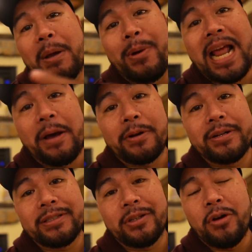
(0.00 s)
one hour.
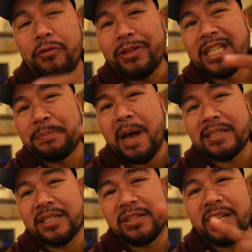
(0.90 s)
So hopefully this
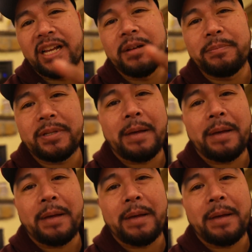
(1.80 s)
pasta is going to help.